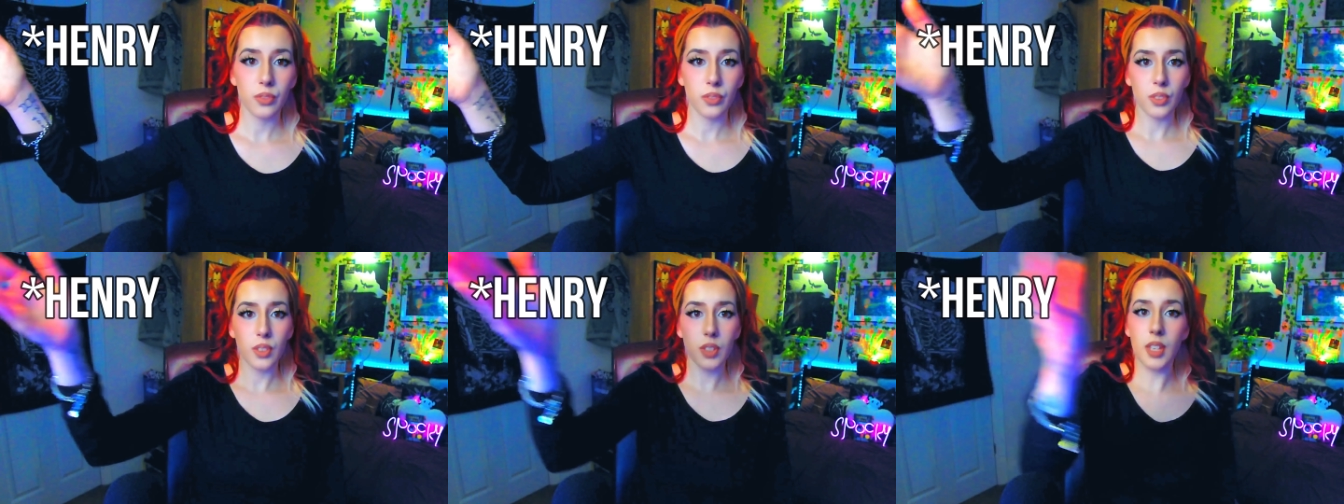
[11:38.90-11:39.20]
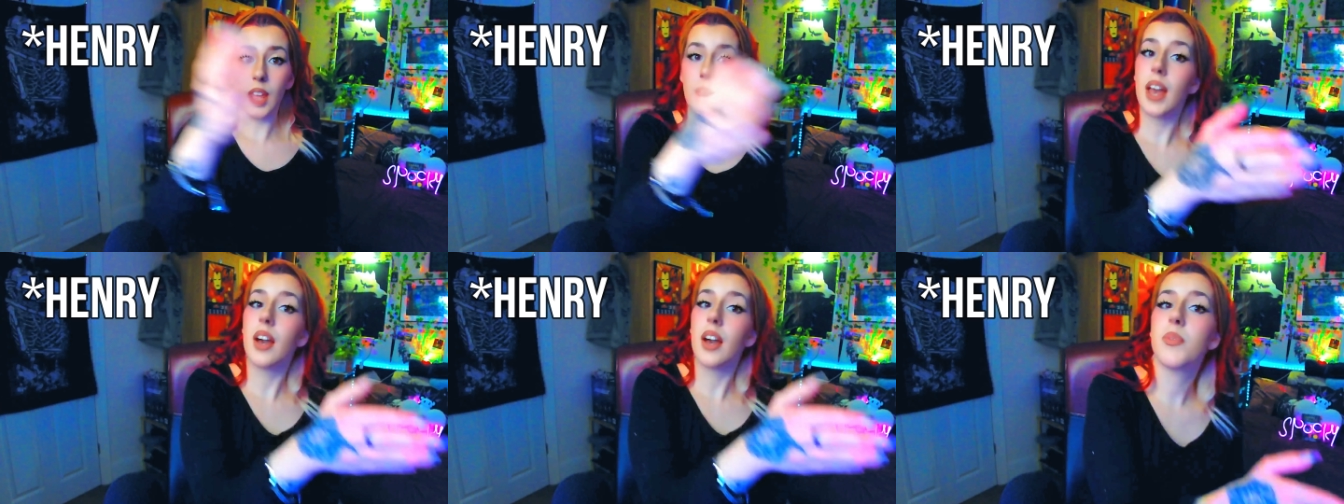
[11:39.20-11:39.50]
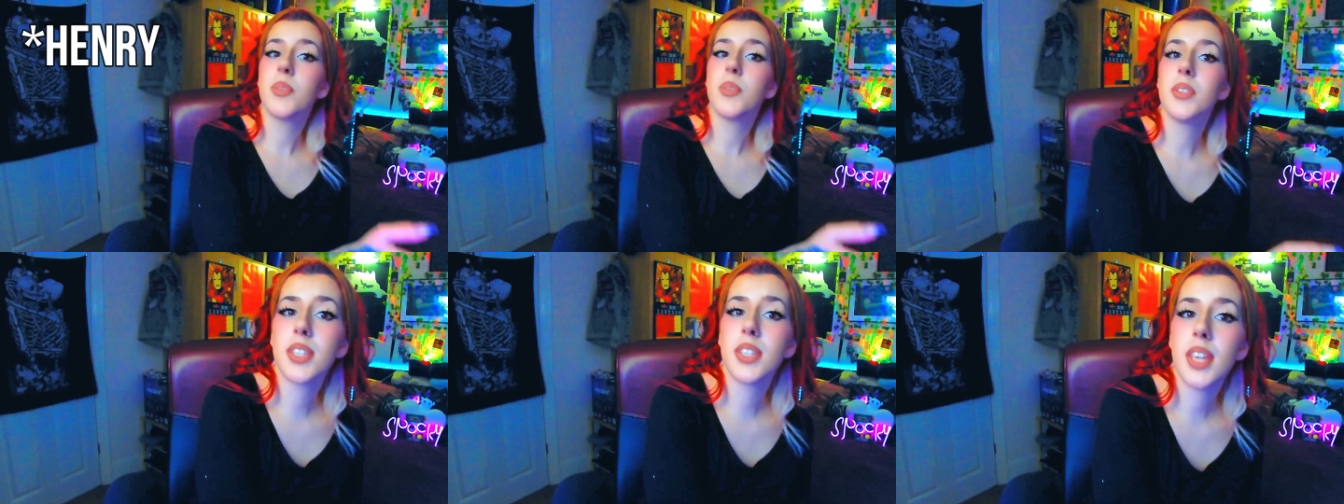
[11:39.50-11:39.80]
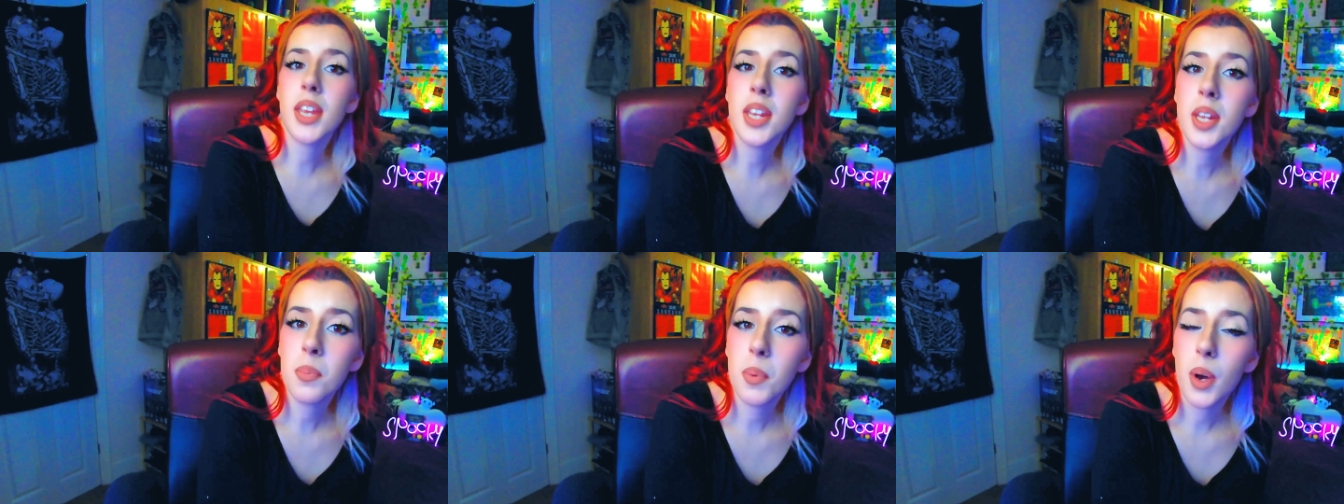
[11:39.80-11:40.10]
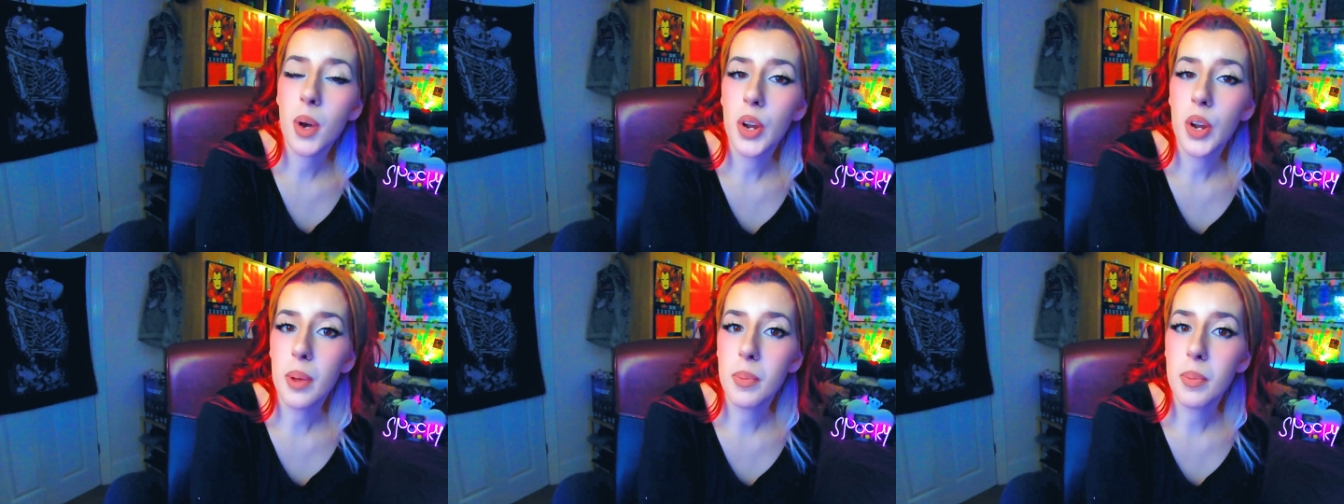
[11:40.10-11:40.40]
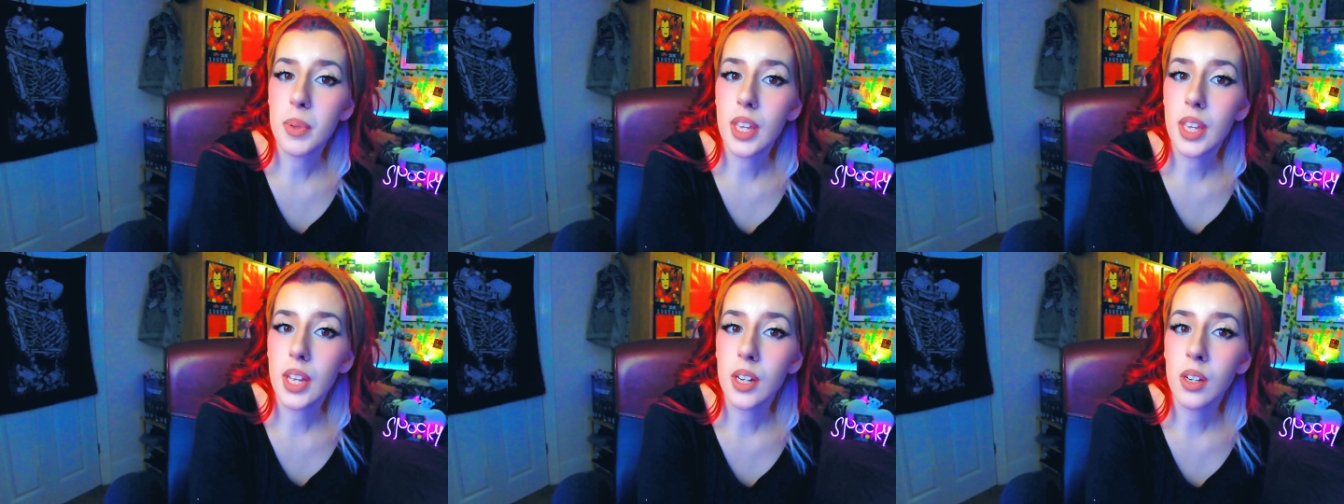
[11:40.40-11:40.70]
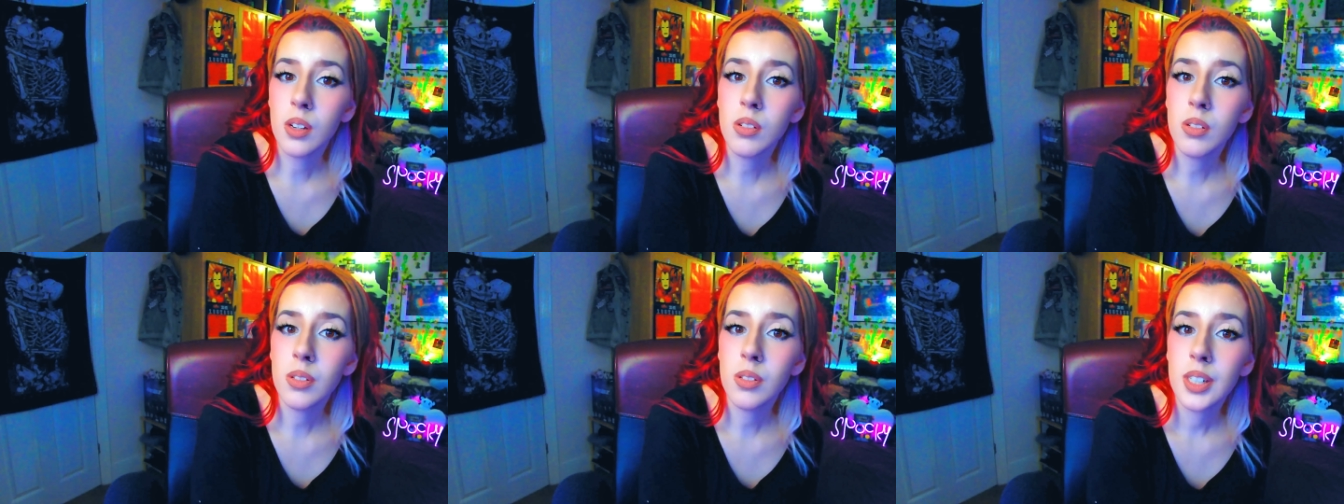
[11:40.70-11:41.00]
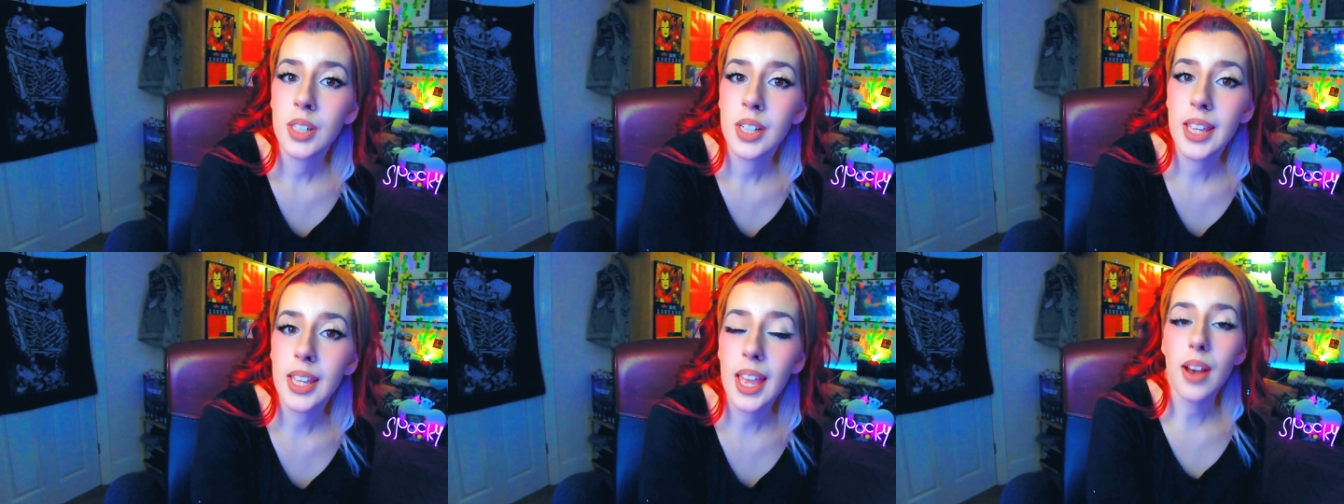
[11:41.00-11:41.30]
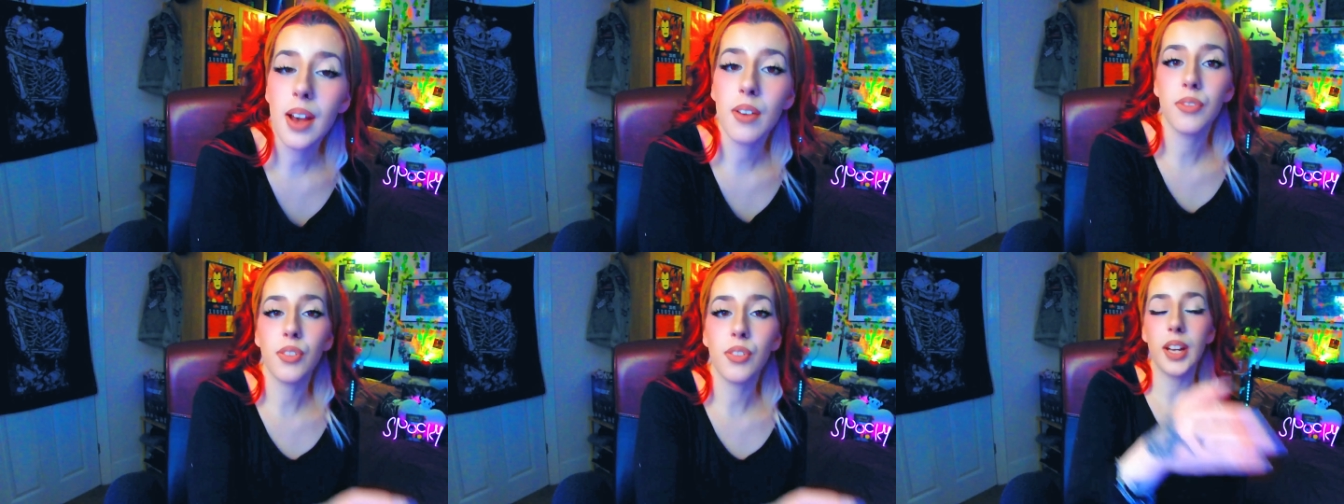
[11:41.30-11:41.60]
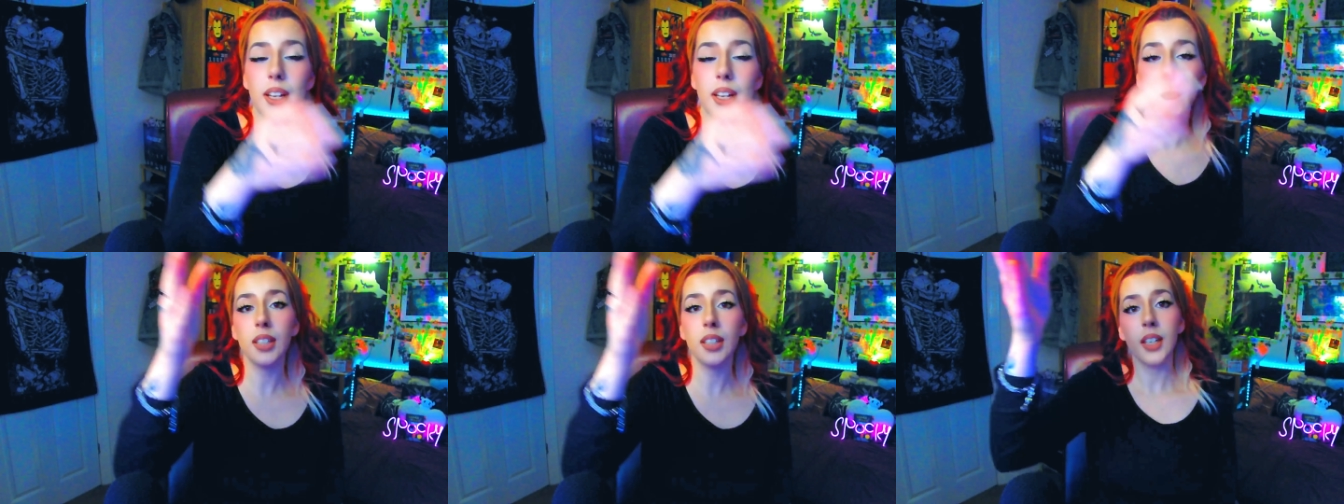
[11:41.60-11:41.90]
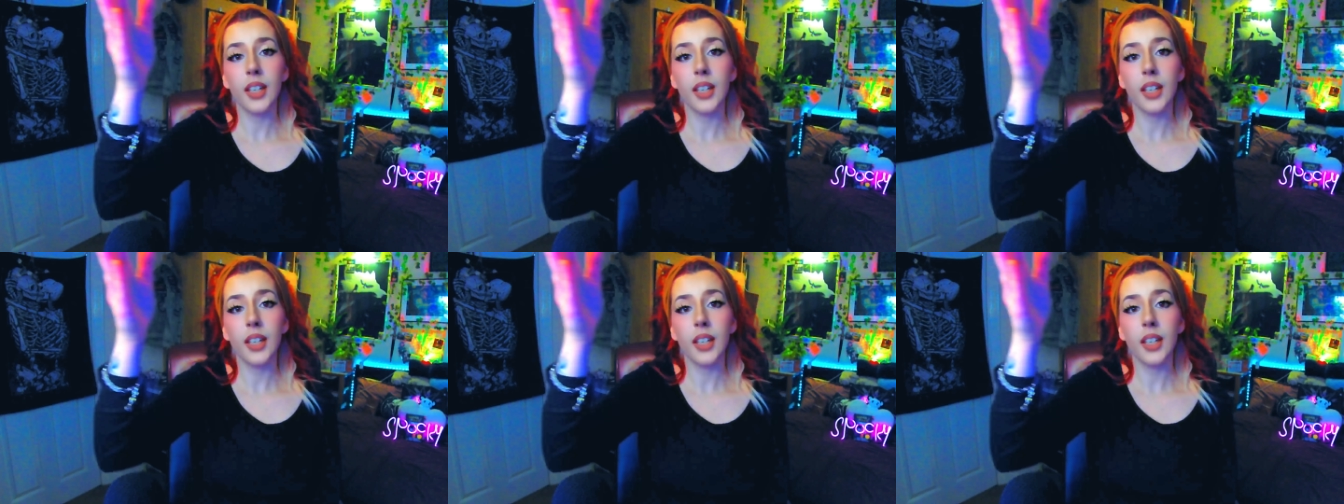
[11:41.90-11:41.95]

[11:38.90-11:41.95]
They have been saying about Abigail. Yeah, fine.